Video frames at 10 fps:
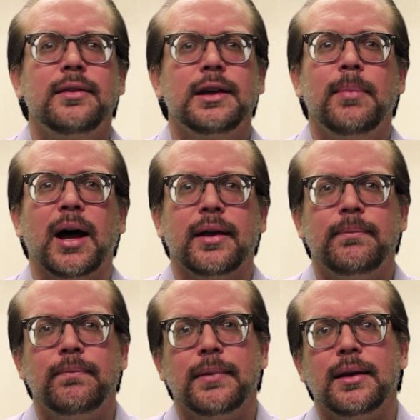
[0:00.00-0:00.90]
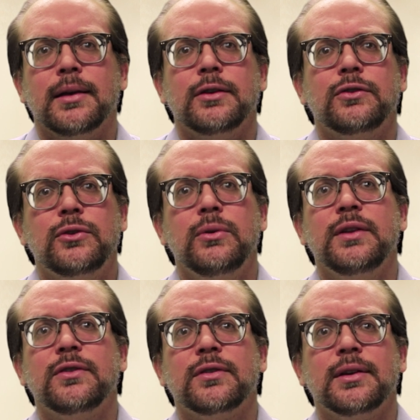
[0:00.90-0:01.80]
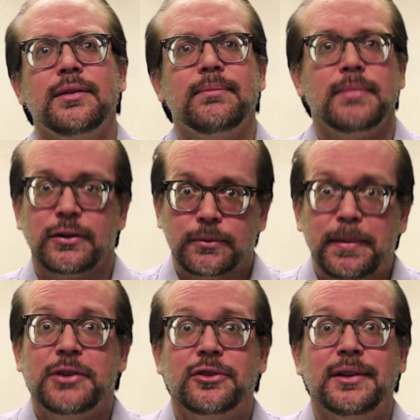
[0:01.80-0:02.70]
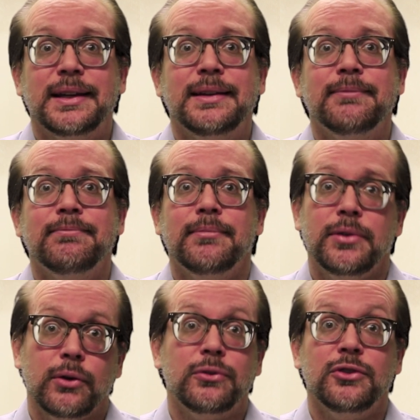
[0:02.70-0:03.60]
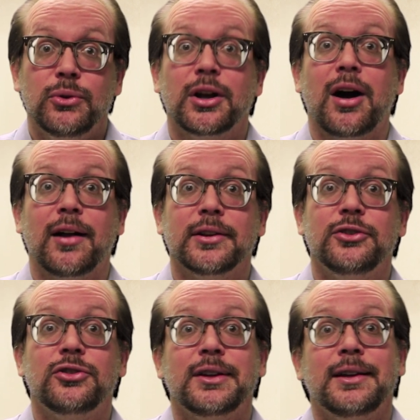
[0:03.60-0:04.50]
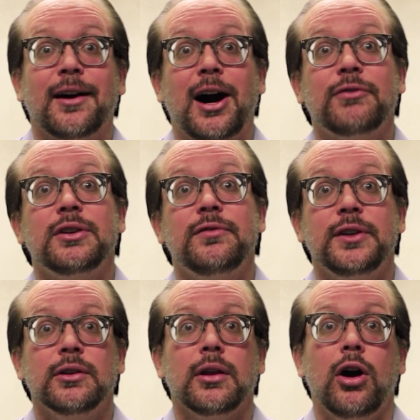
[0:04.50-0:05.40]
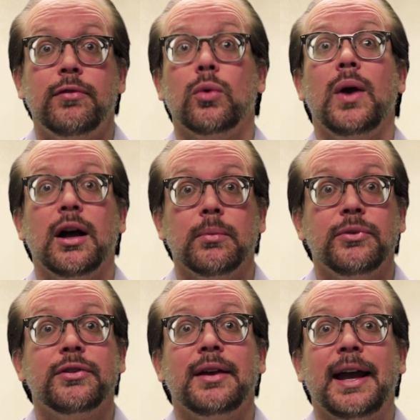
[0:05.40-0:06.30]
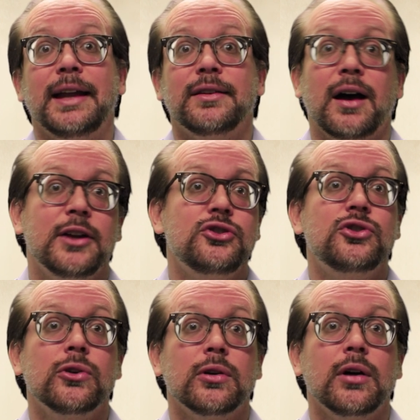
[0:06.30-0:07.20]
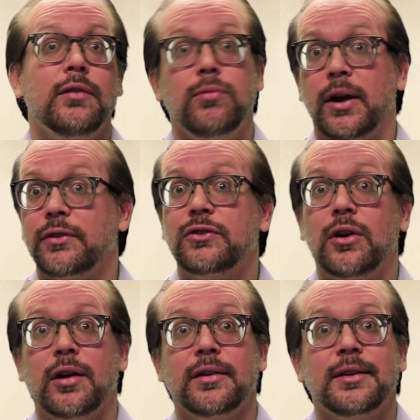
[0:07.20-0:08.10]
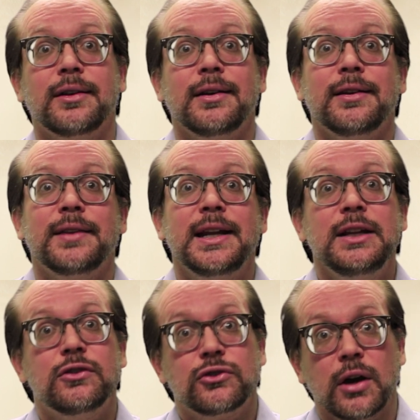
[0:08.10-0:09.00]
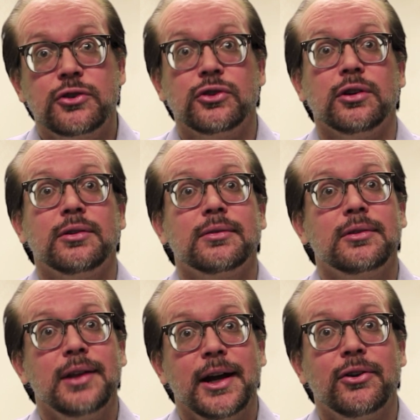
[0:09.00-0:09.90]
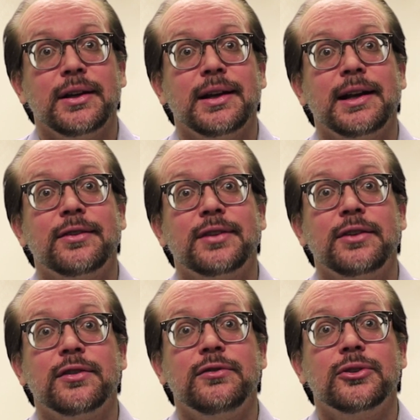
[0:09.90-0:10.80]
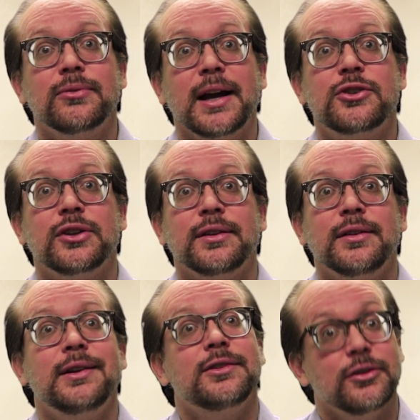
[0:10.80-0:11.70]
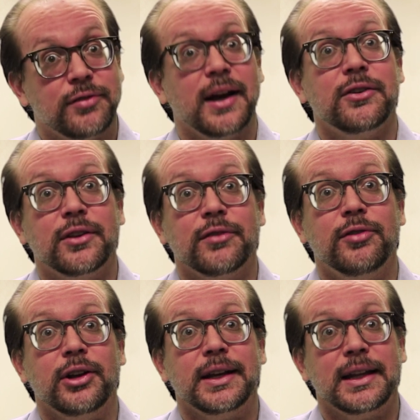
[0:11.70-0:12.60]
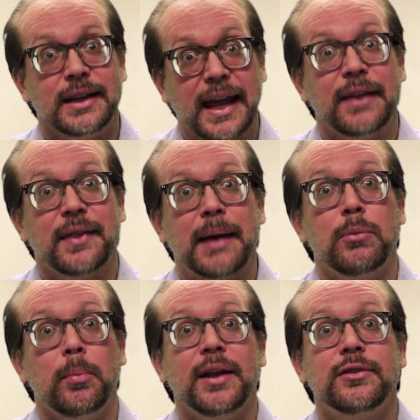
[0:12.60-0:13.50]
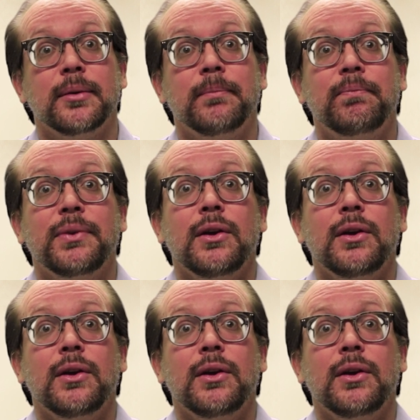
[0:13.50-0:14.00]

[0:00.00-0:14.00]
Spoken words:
Think about it. Students, especially those new to college, often feel overwhelmed and unsure of where to start. They need structure, clarity, and a sense of direction to find their footing and gain that momentum,